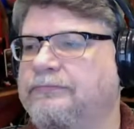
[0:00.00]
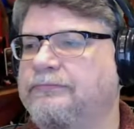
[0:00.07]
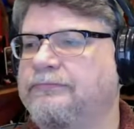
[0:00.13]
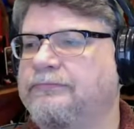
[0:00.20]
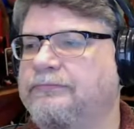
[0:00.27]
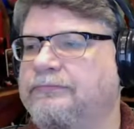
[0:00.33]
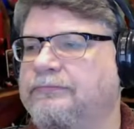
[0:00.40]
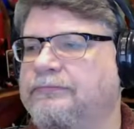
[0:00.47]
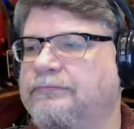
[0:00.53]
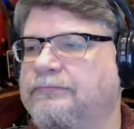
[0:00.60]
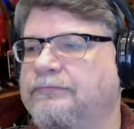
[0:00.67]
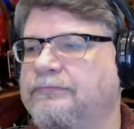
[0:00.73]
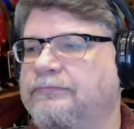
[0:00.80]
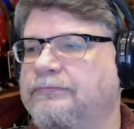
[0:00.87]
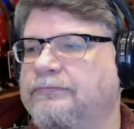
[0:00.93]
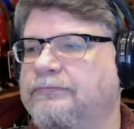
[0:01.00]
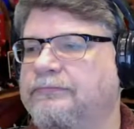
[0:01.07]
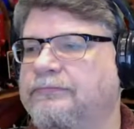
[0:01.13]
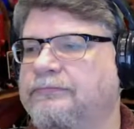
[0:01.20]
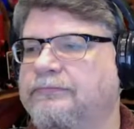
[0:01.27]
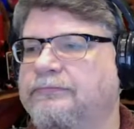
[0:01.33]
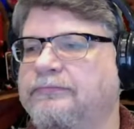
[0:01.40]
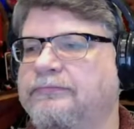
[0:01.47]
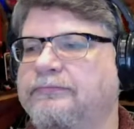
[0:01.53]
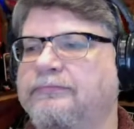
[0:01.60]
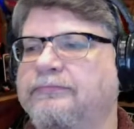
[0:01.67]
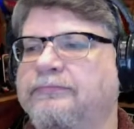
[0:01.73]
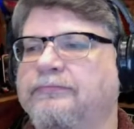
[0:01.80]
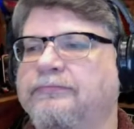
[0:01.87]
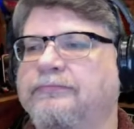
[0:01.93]

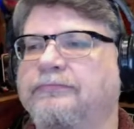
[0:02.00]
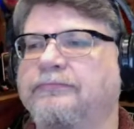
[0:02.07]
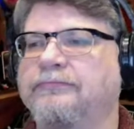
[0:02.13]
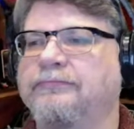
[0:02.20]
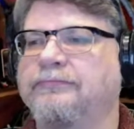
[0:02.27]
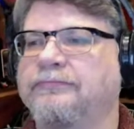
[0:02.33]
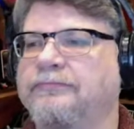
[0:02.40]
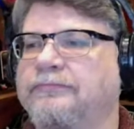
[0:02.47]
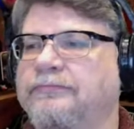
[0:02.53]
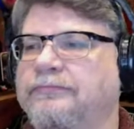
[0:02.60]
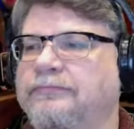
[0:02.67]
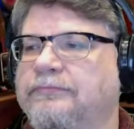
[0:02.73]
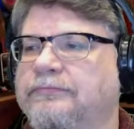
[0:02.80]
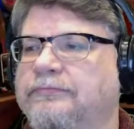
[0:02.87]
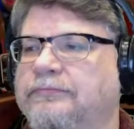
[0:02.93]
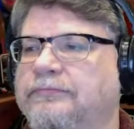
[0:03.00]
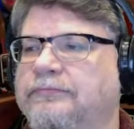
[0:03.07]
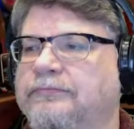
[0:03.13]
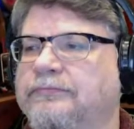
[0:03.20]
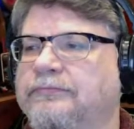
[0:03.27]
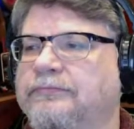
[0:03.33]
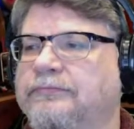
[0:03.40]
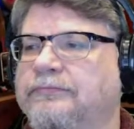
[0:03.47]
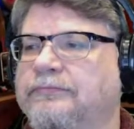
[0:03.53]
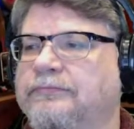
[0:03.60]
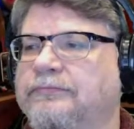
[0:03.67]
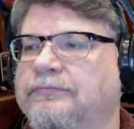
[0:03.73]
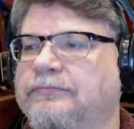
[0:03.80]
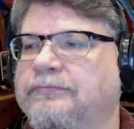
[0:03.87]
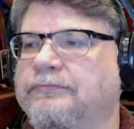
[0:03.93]
No words are spoken by the person on screen.